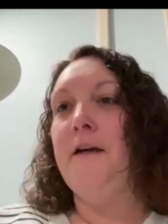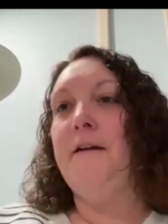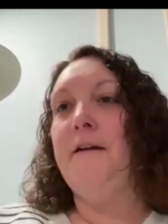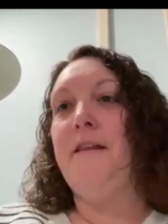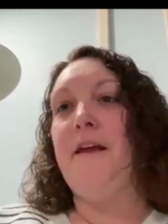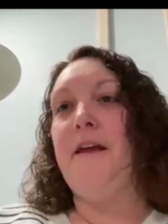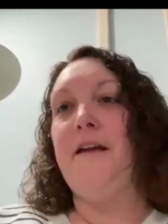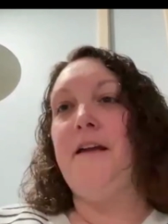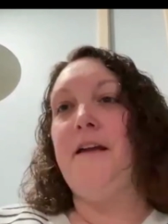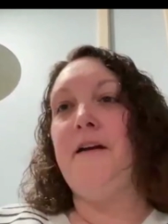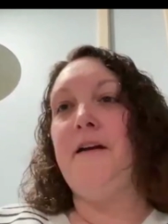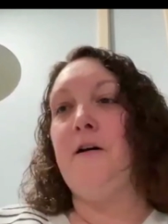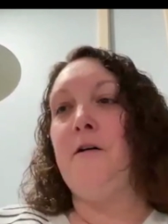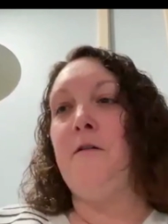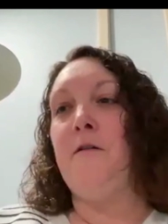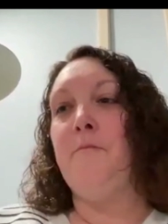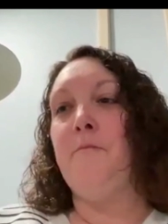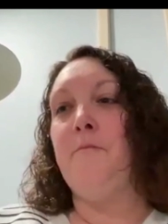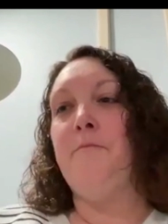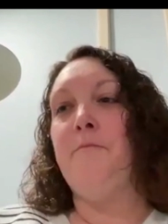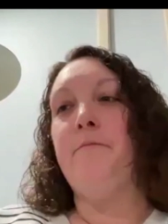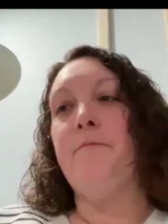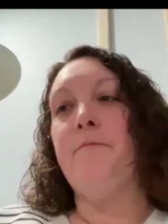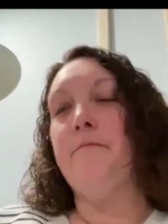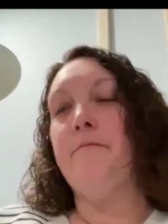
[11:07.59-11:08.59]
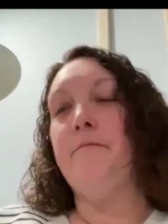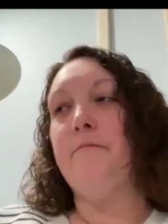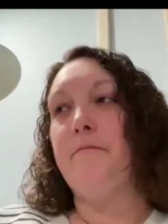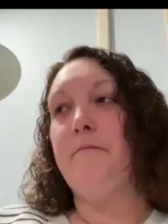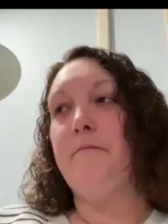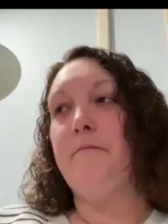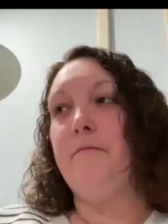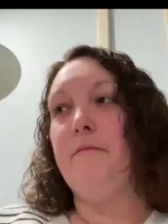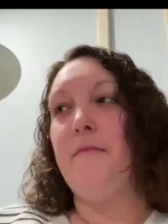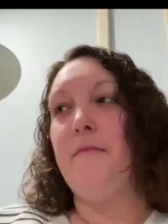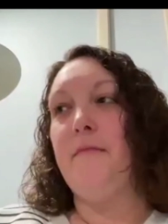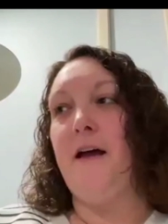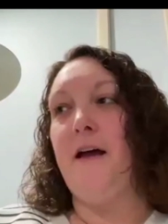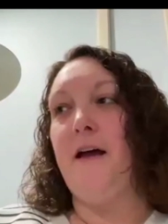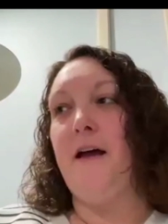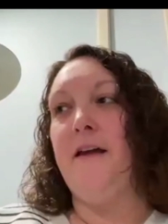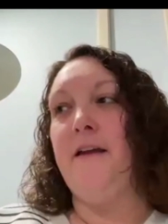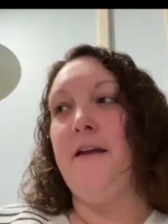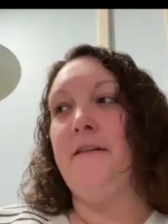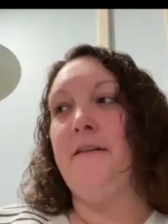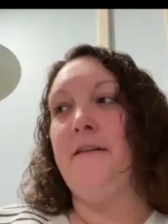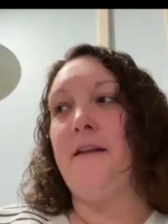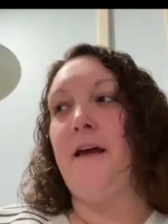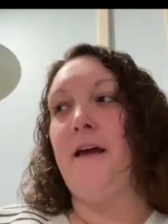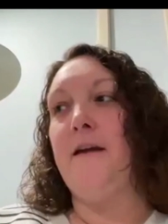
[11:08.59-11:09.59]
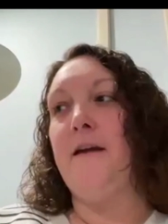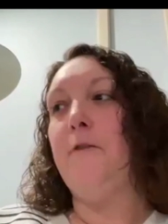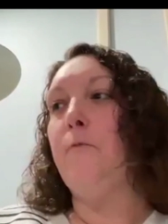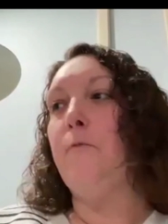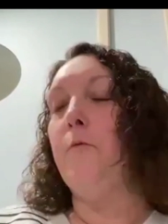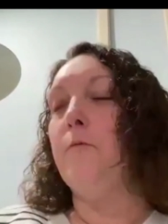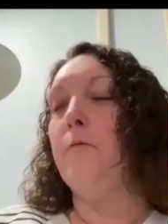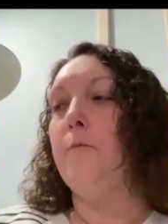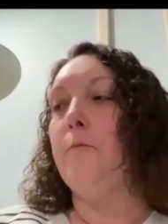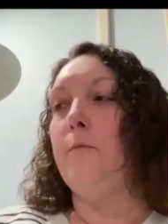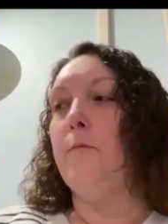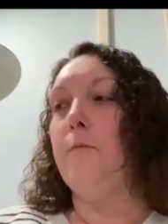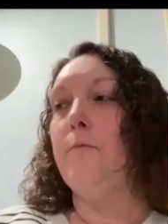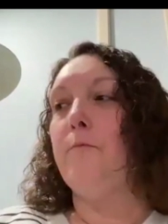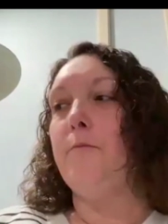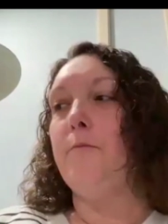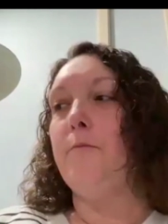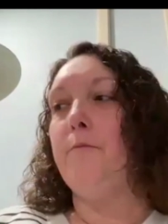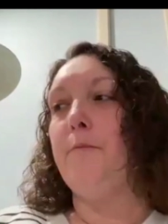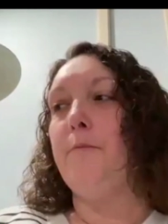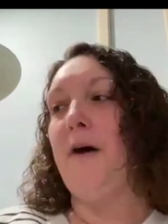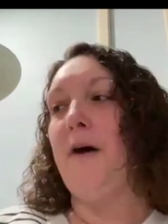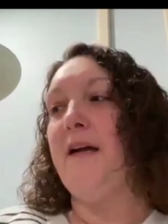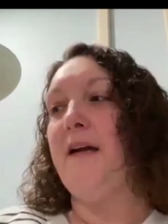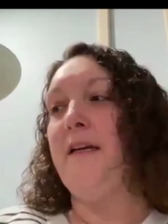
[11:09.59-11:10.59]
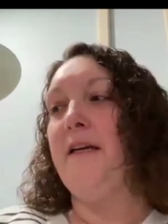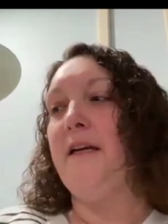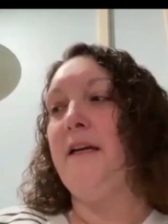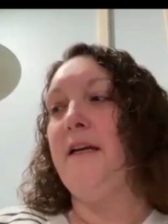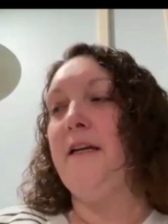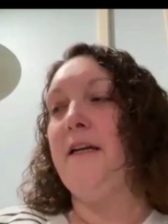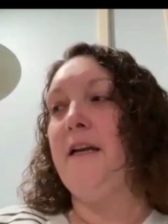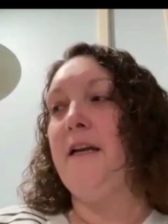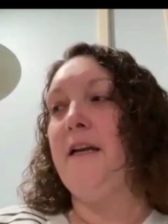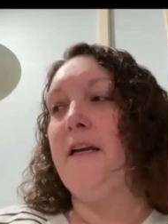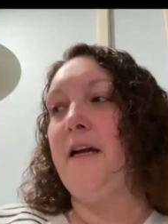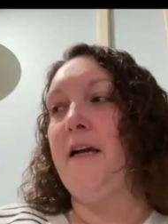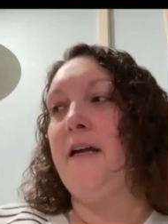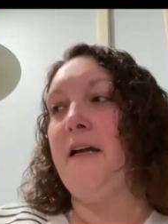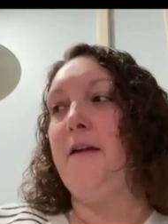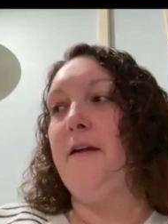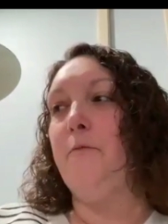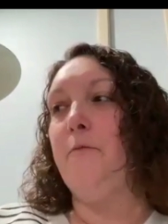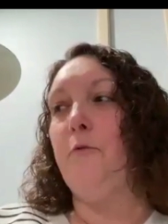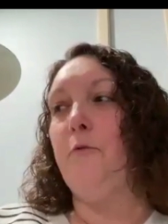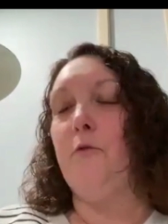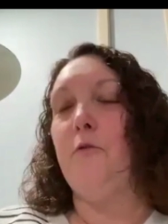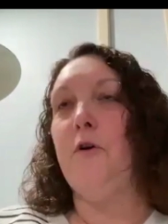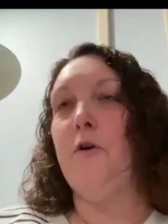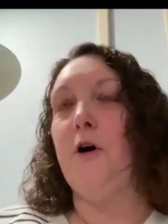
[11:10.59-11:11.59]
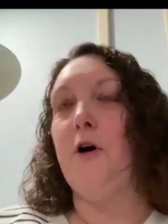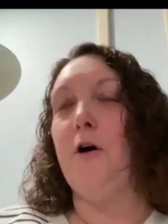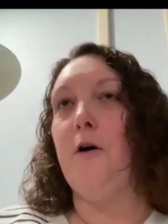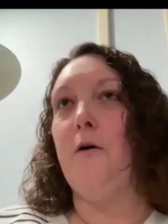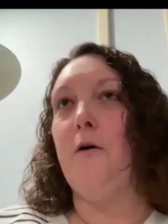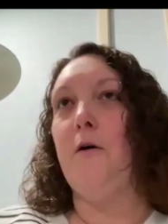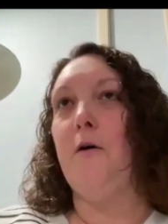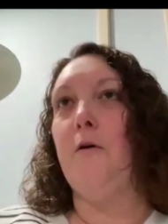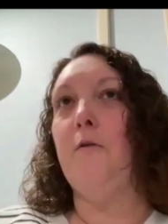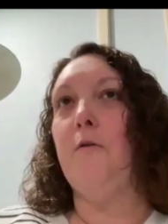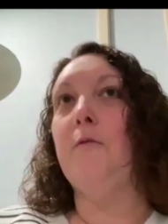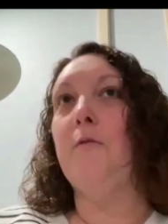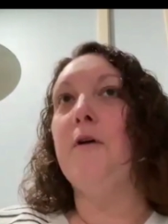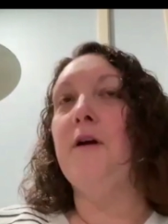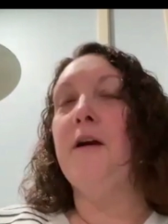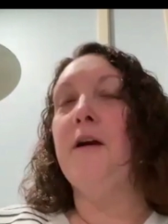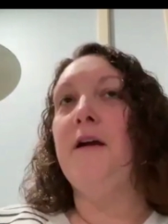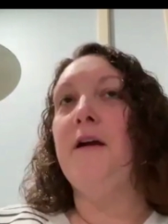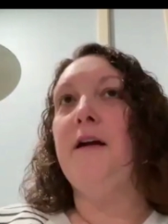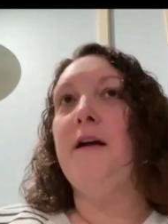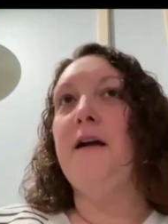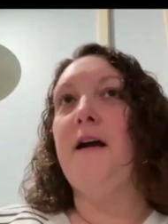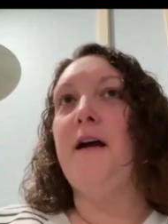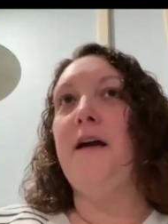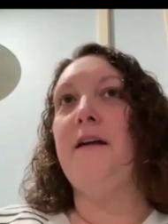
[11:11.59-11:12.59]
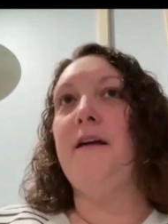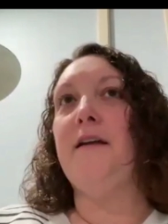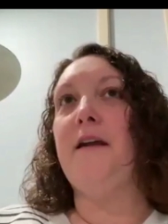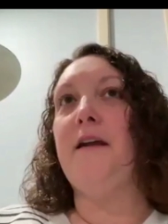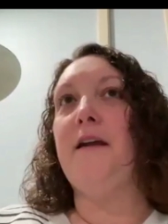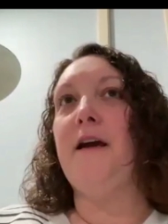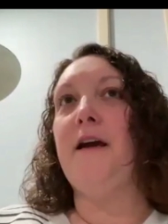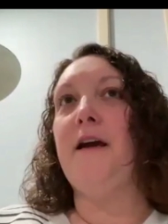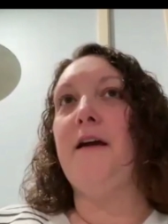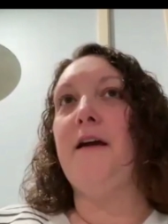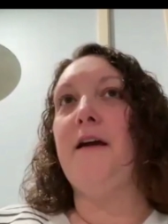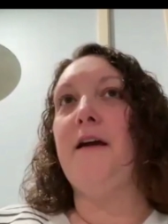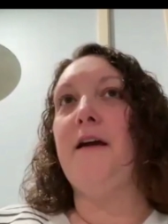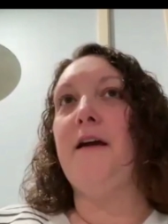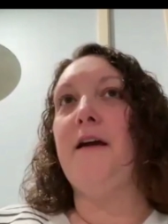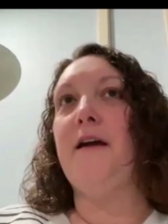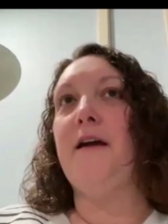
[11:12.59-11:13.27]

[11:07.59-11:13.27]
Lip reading: They come, and like my aunt and I will go and get,